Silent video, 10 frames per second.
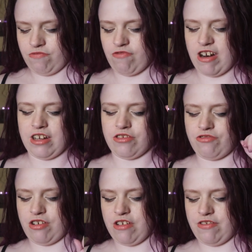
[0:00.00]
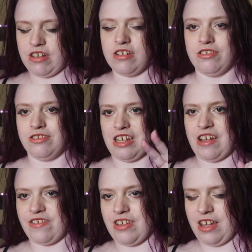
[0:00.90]
Reckless driving,
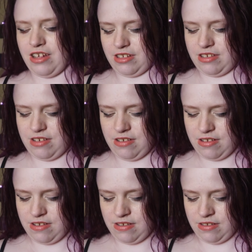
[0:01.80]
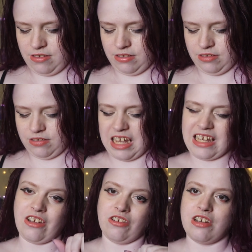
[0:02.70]
unsafe sex,
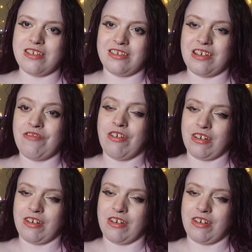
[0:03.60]
taking unnecessary